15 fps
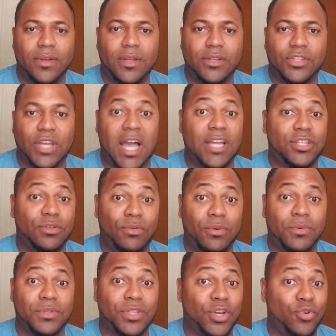Joshua
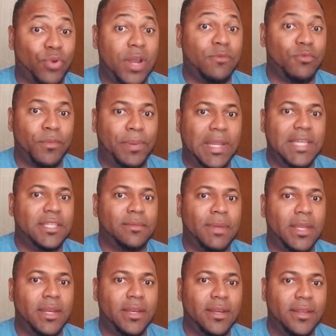was a great
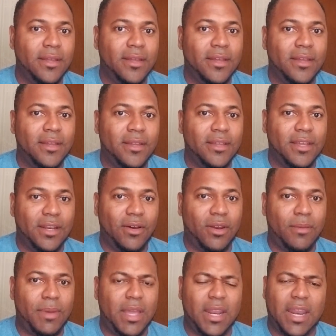replacement. You know what I
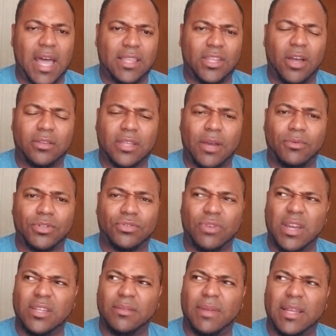mean? And I thought that was
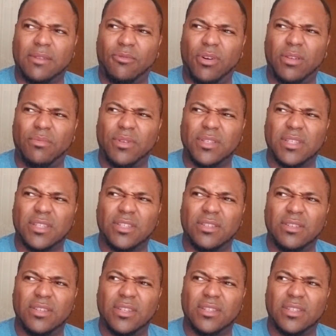strange. I'm like, what was this?
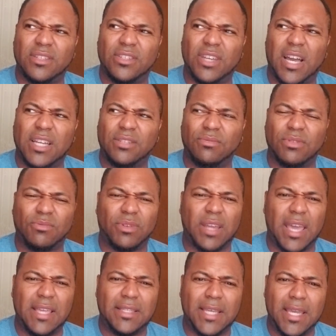This is Joshua's
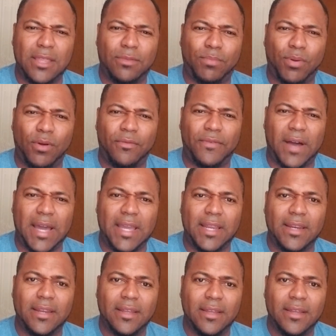18th pro fight?
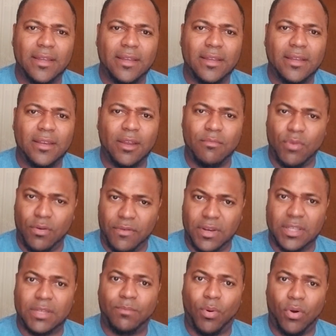They're moving
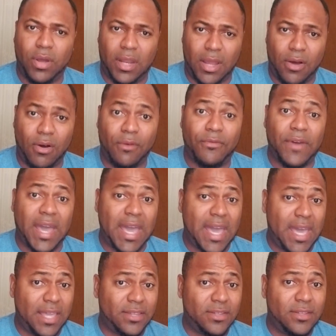this boy along
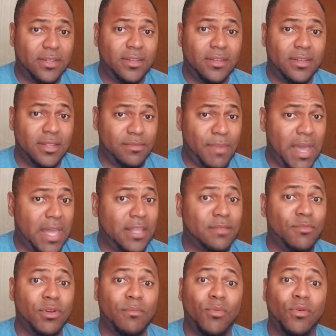fast. This man is
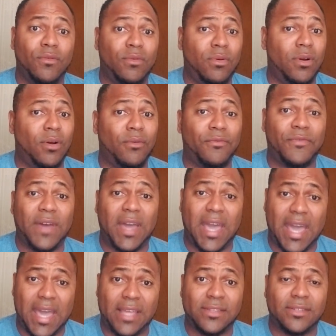moving around
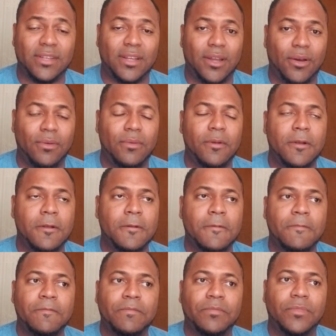fast,
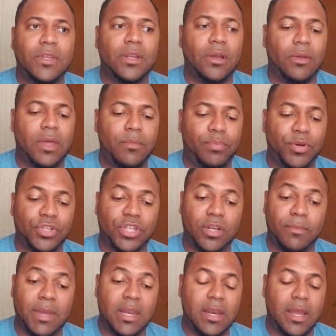they're pushing
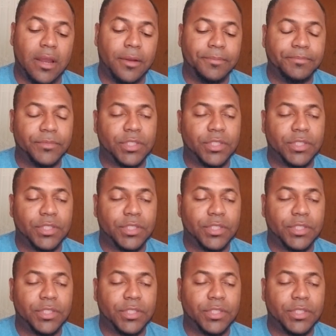him in there.